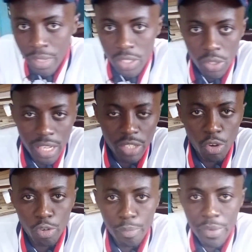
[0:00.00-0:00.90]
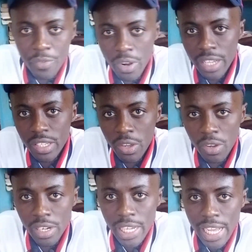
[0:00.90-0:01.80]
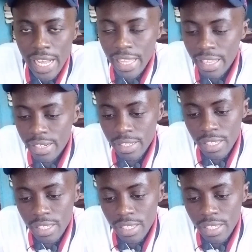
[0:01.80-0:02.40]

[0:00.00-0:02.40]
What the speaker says: So that's what we'll be focusing on. That